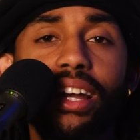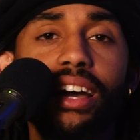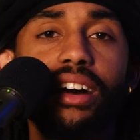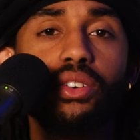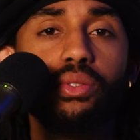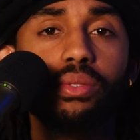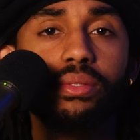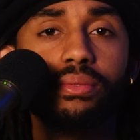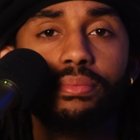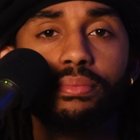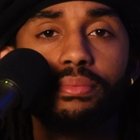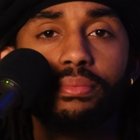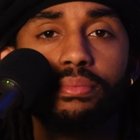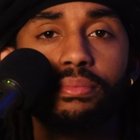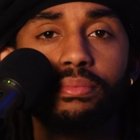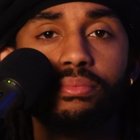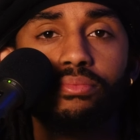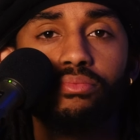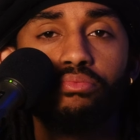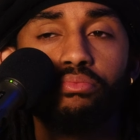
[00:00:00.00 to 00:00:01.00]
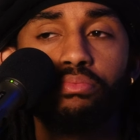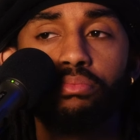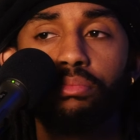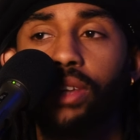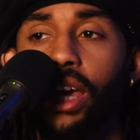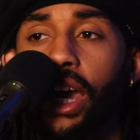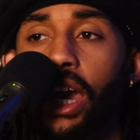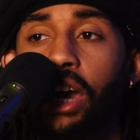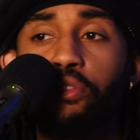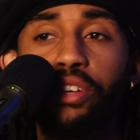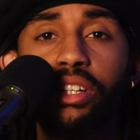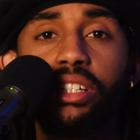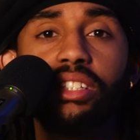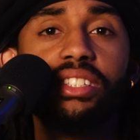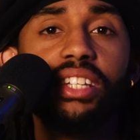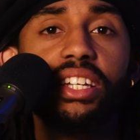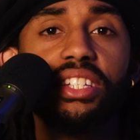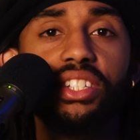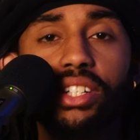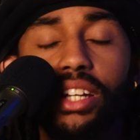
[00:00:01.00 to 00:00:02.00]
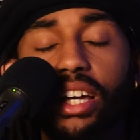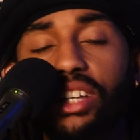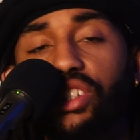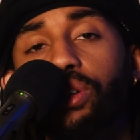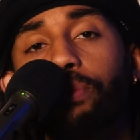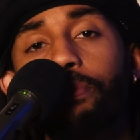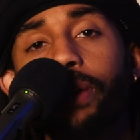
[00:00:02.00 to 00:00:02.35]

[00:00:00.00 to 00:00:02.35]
out, every decision that you're